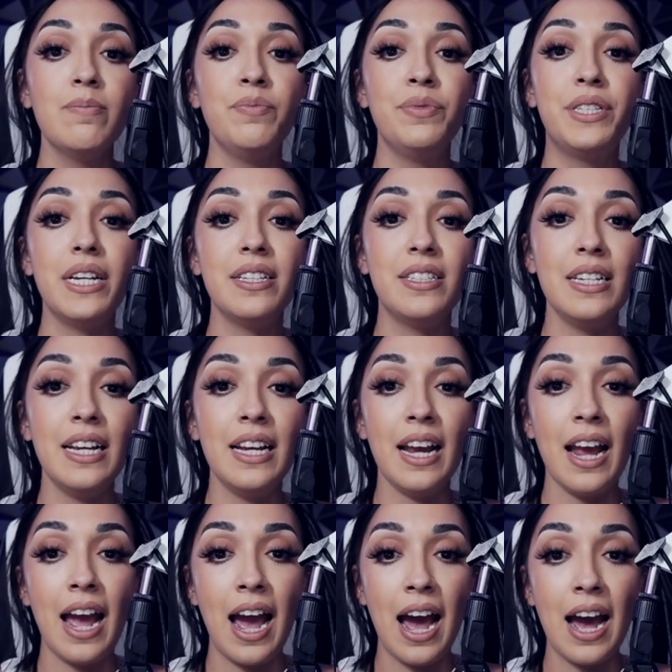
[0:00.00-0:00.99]
Disney
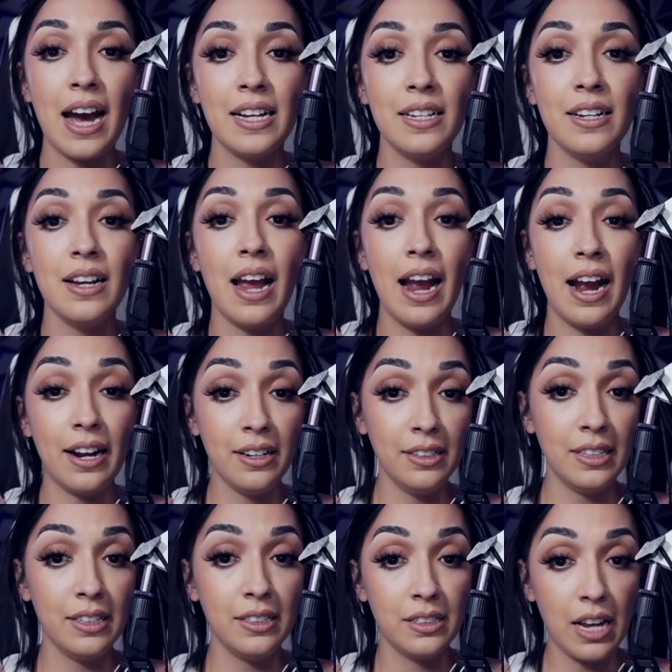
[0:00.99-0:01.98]
had and
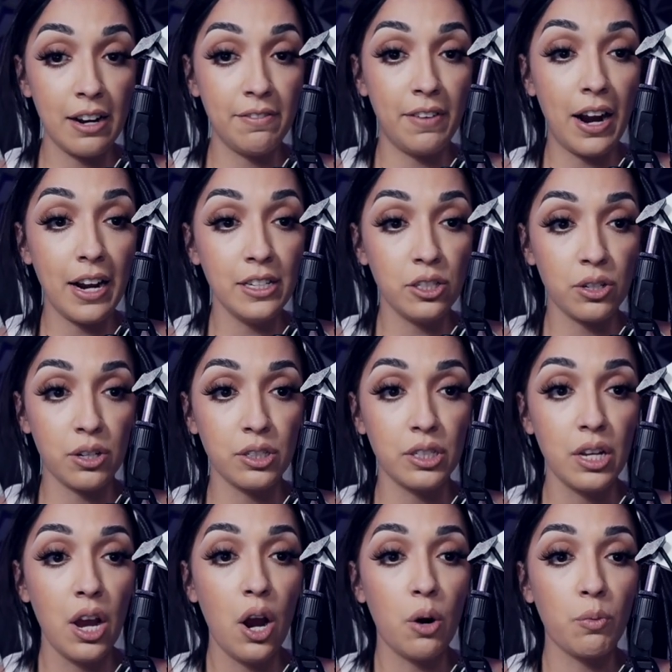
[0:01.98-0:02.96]
his advisors
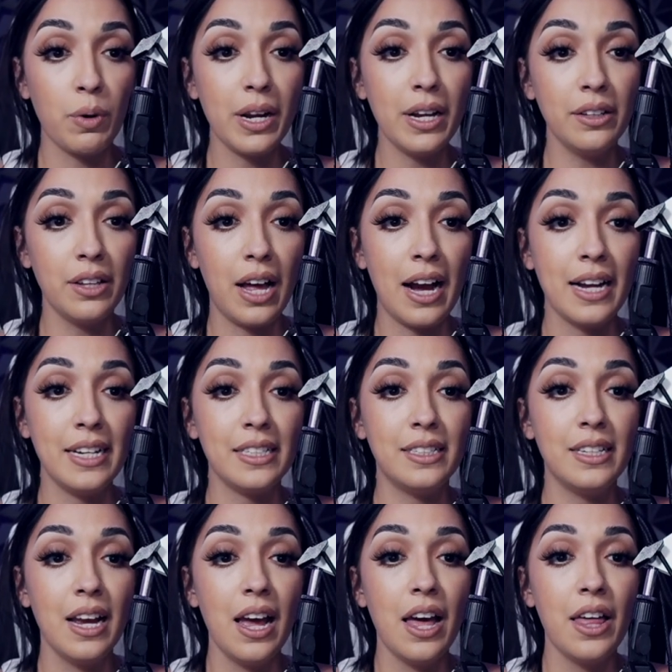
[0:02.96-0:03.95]

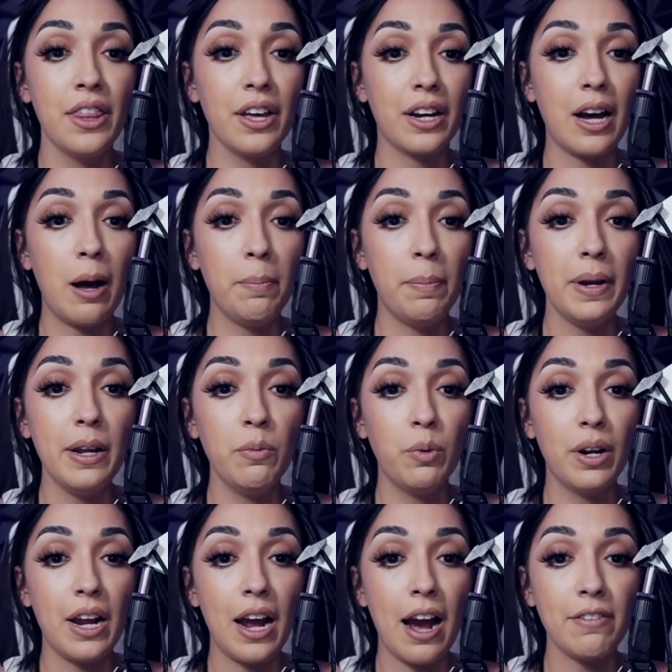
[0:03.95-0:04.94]
realized the company
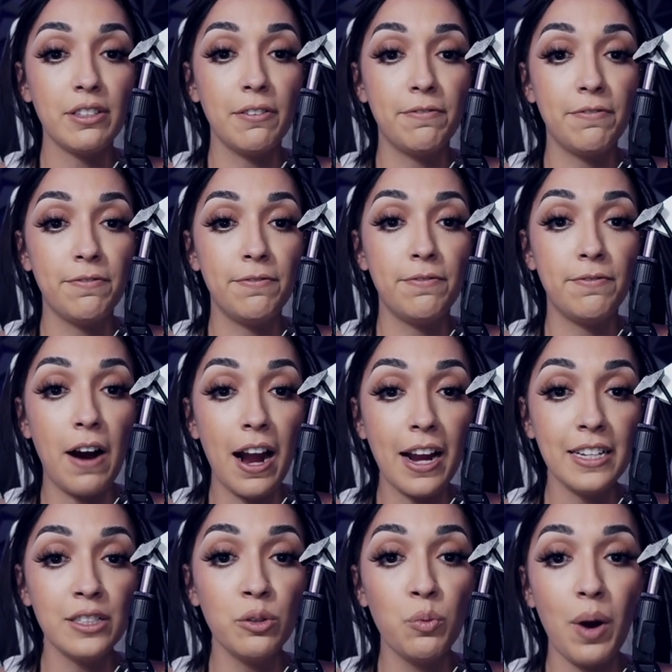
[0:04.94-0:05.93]
would have to
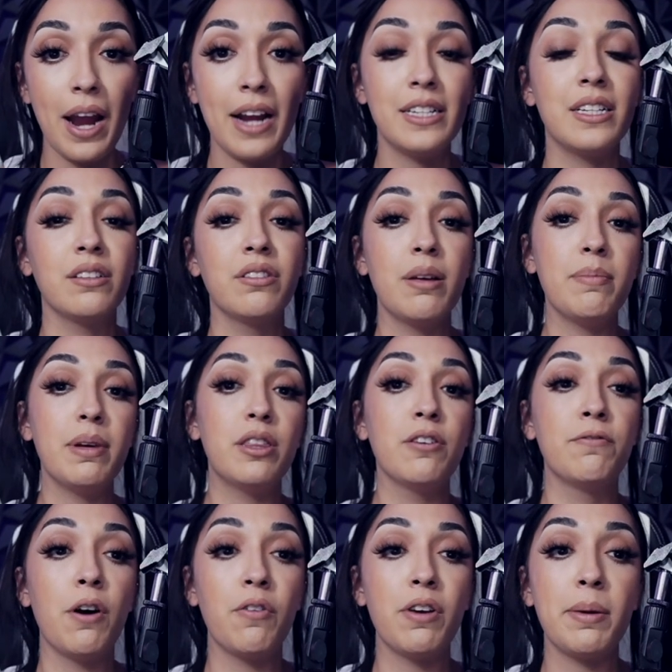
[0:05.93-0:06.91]
find a way to limit the
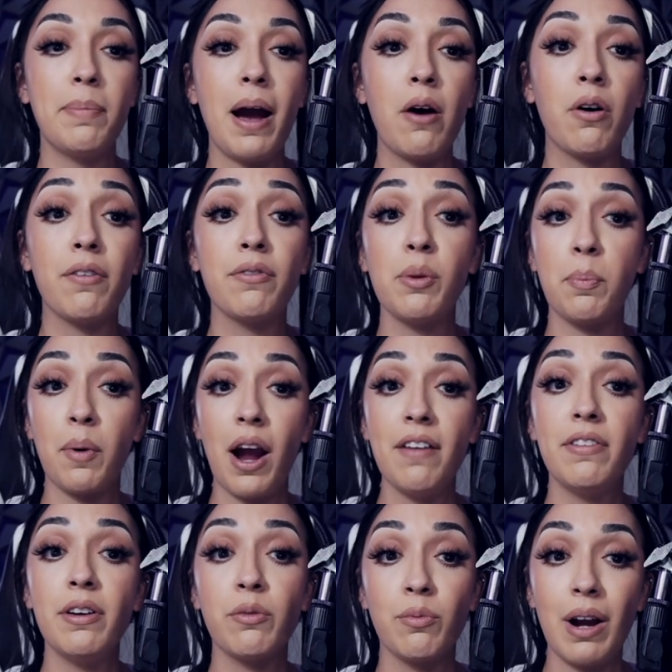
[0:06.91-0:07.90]
voting power of the
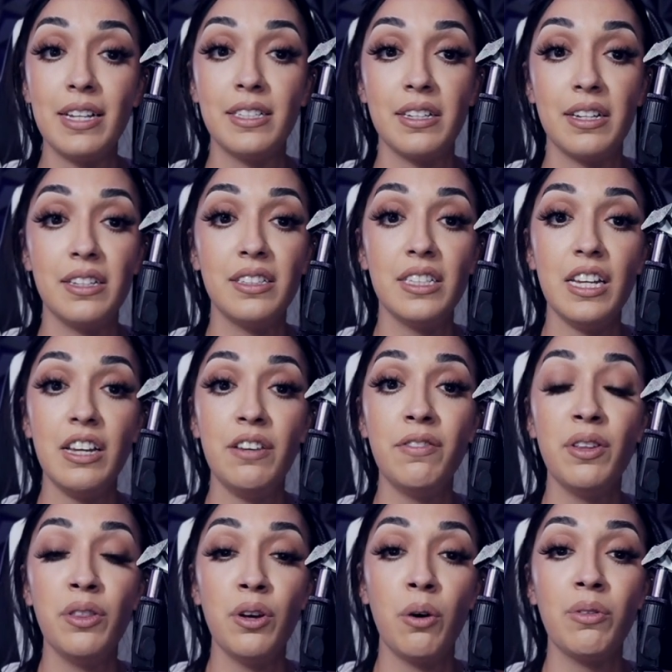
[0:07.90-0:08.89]
private residents,
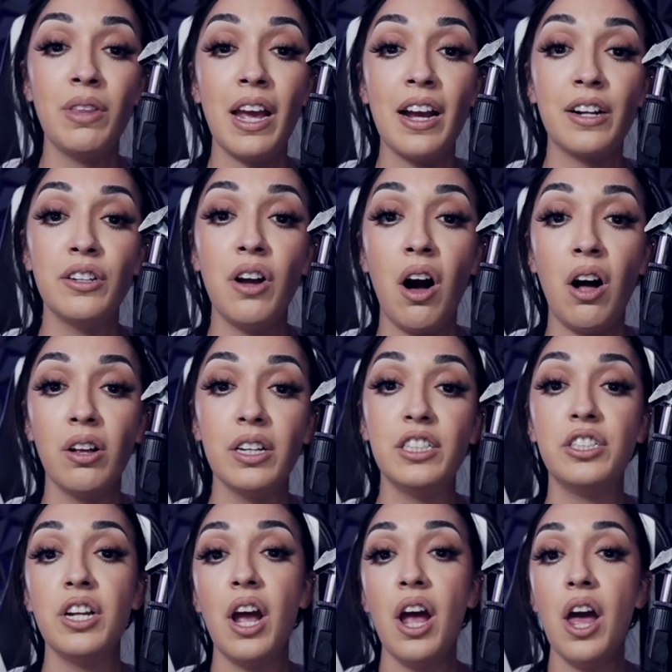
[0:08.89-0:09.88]
even though they
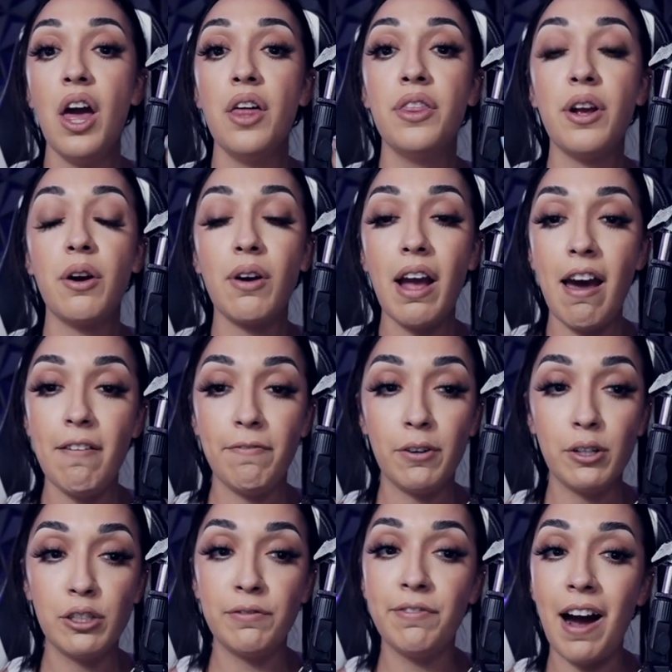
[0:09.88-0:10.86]
acknowledged their
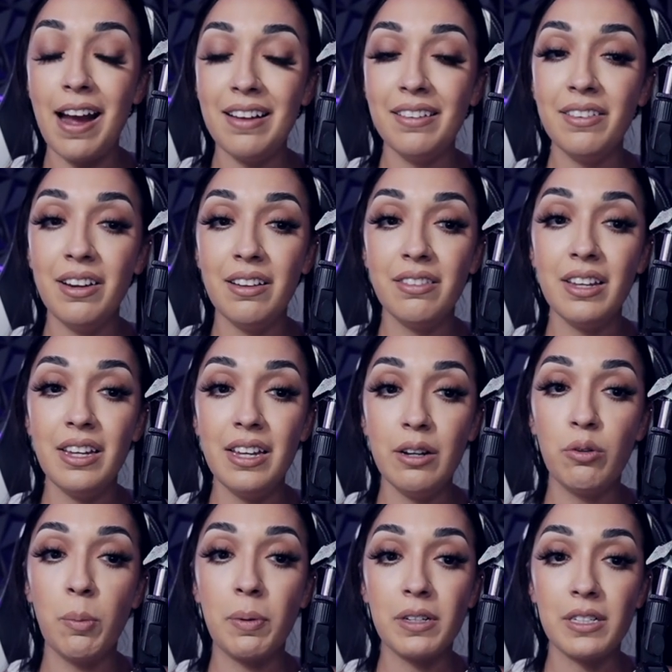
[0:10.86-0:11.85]
efforts violated the
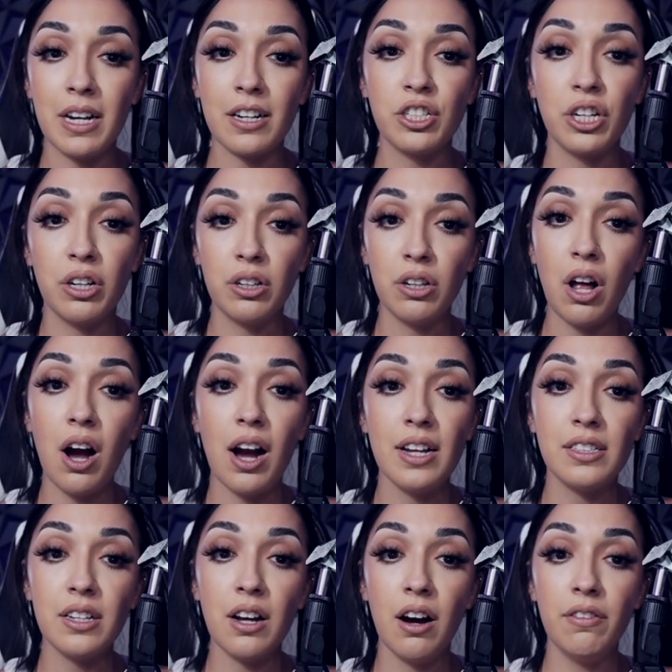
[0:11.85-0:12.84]
Equal Protection
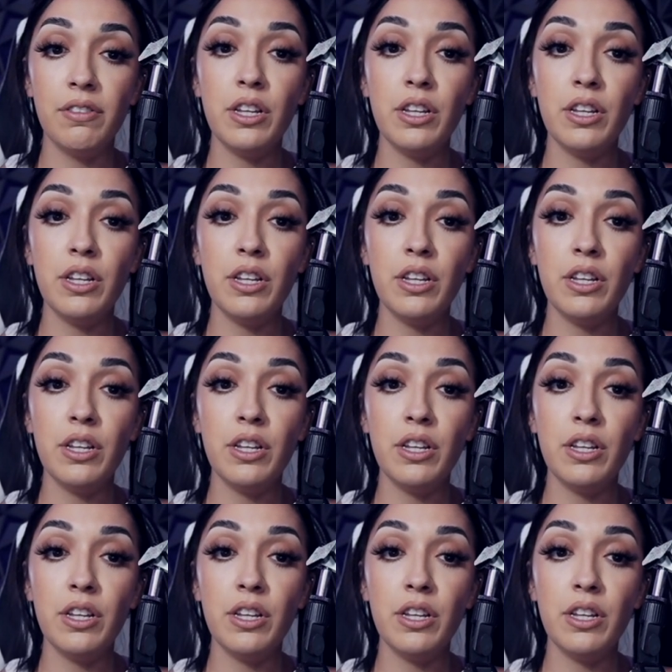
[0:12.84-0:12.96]
Clause of the